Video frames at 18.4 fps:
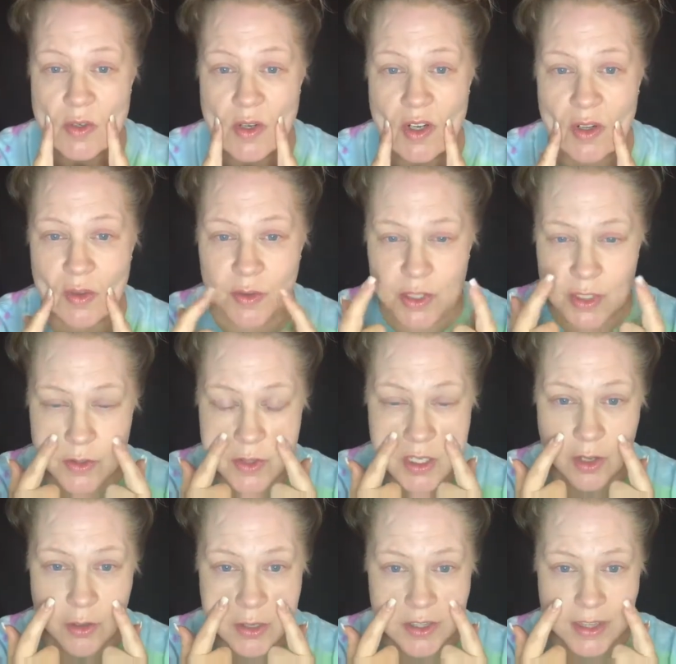on. So
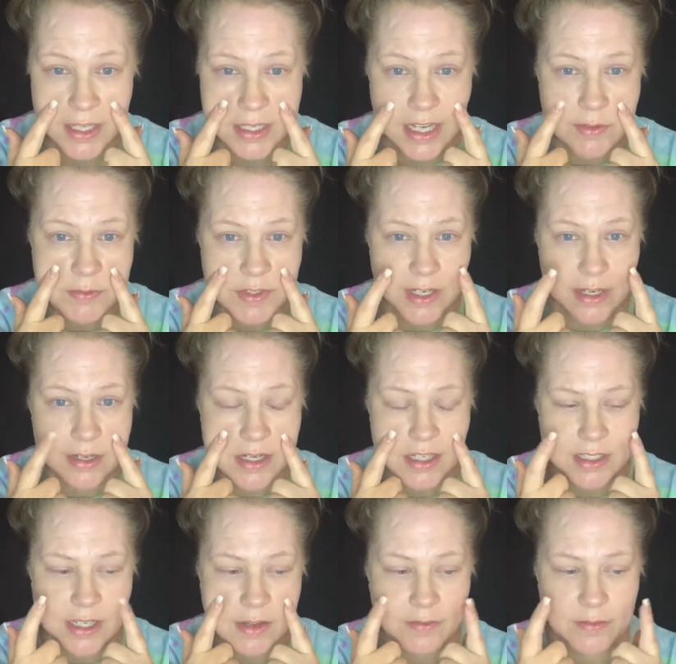the only thing I've done
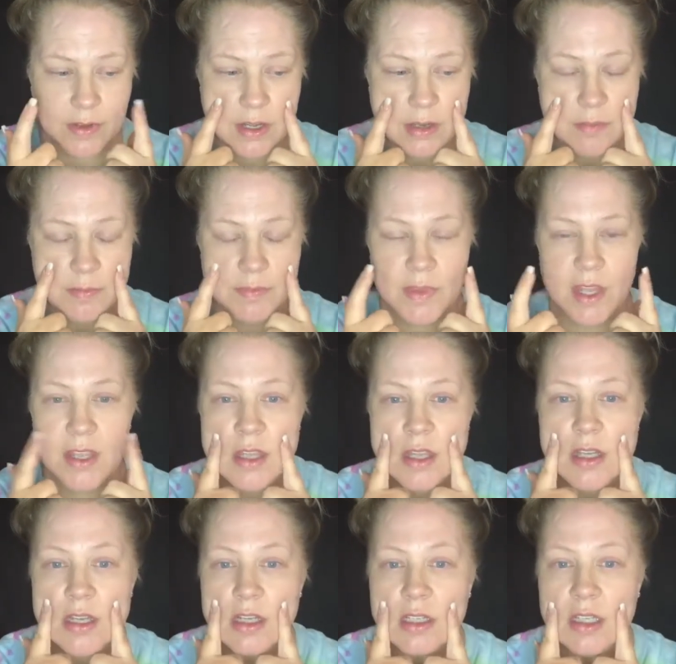is I've
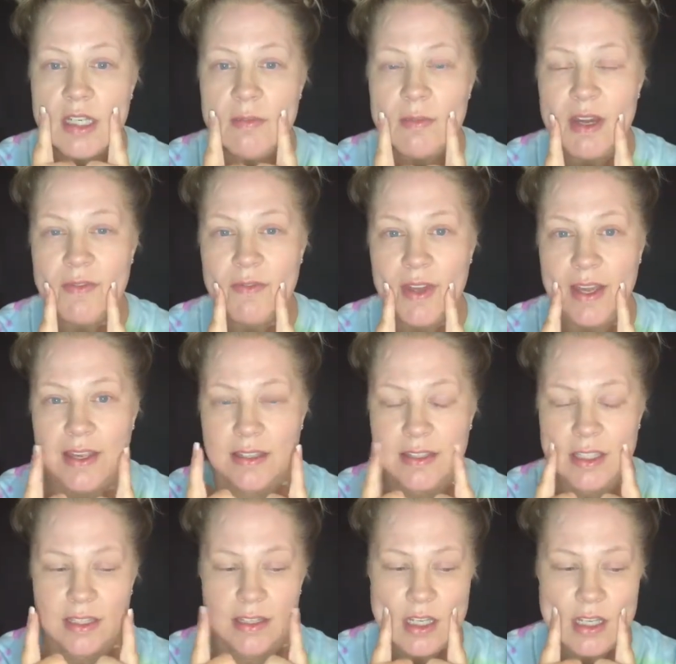cleaned my
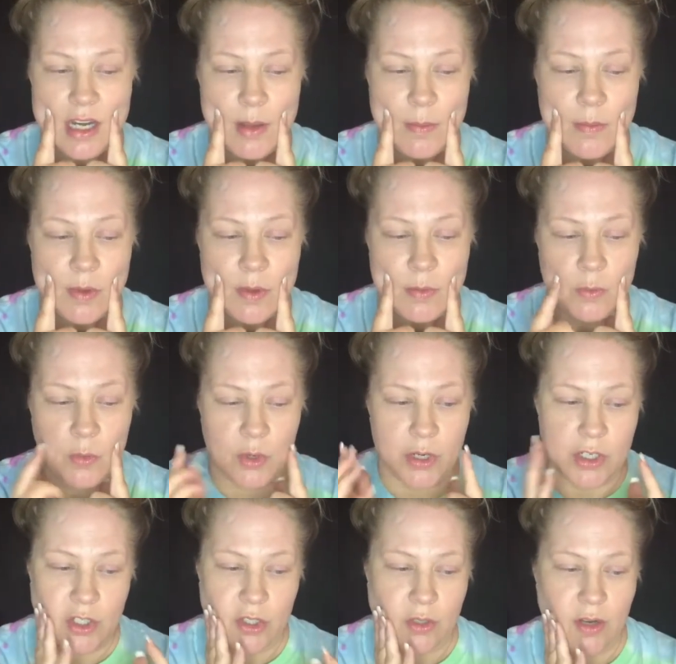face and then I put
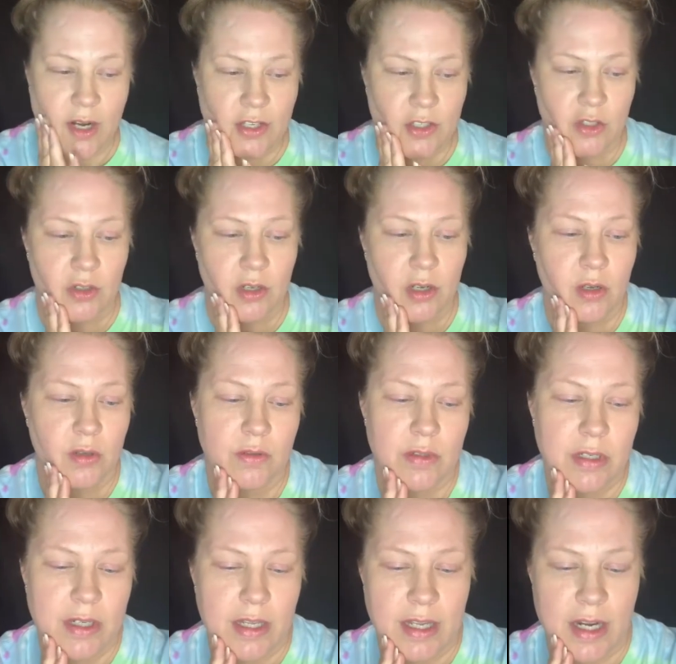moisturizer
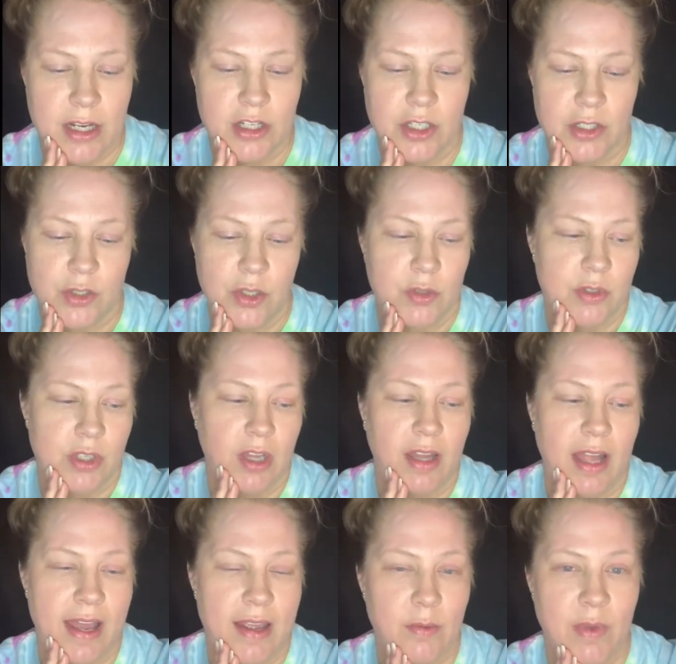on, and I just use a
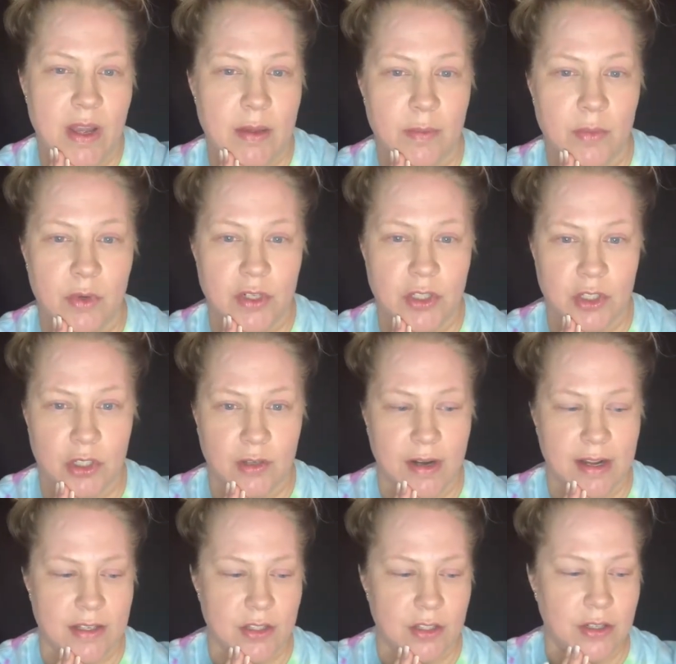lightweight
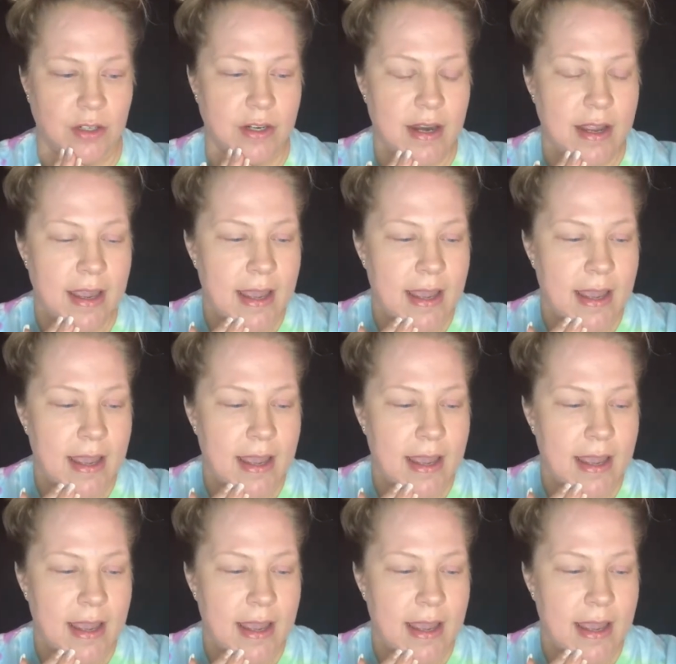moisturizer.